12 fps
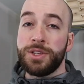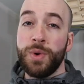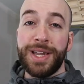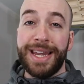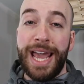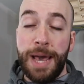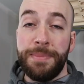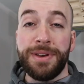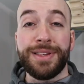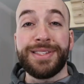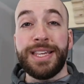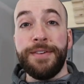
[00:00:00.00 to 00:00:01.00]
what can happen
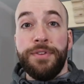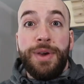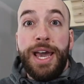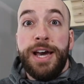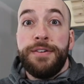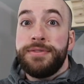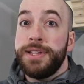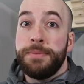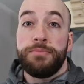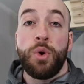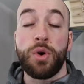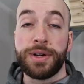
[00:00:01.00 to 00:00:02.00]
is if you have, say,
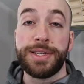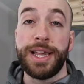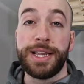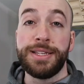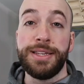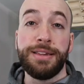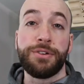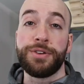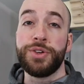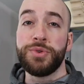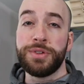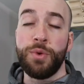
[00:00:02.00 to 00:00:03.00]
poor technique or
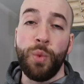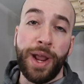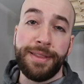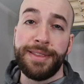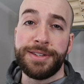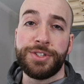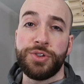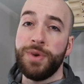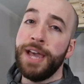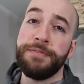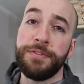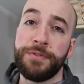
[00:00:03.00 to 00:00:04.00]
using weight that's too
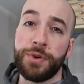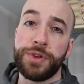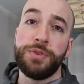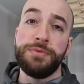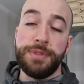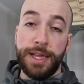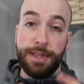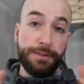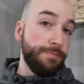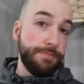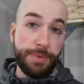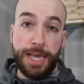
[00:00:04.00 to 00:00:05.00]
heavy for you, like
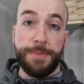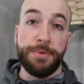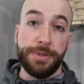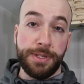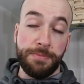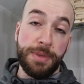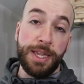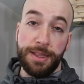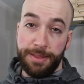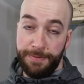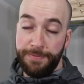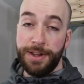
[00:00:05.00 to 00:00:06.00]
happened to me
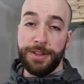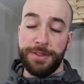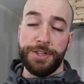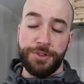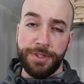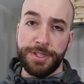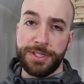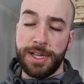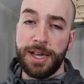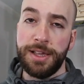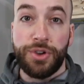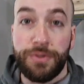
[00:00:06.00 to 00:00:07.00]
in the video that you just
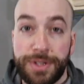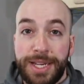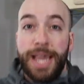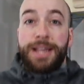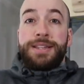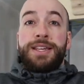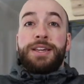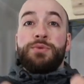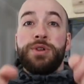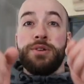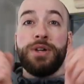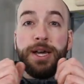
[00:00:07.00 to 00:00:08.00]
saw, your technique
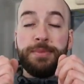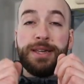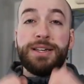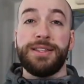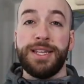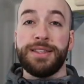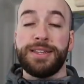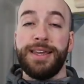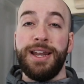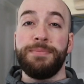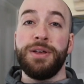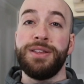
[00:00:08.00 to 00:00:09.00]
when you come and clean the
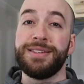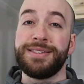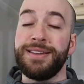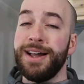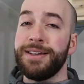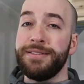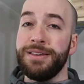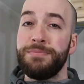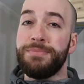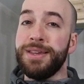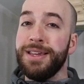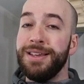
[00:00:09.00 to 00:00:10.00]
kettlebell is not going to
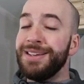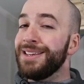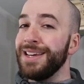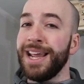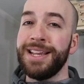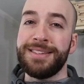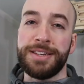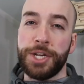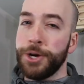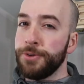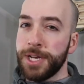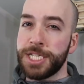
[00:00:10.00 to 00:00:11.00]
be nice and
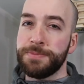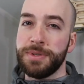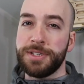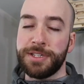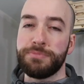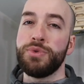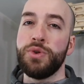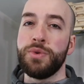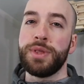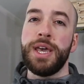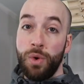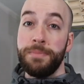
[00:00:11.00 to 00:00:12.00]
crisp and
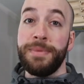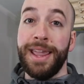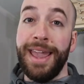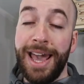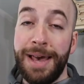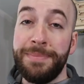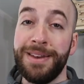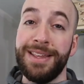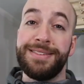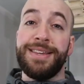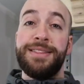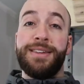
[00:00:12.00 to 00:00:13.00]
smooth. What may happen
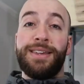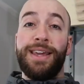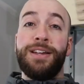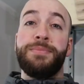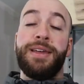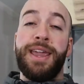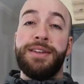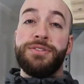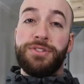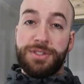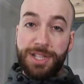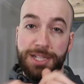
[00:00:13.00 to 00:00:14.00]
is that the kettlebell
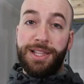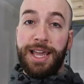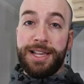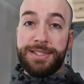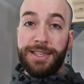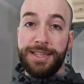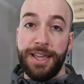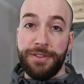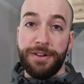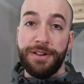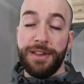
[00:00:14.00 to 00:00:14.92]
handles just clang together.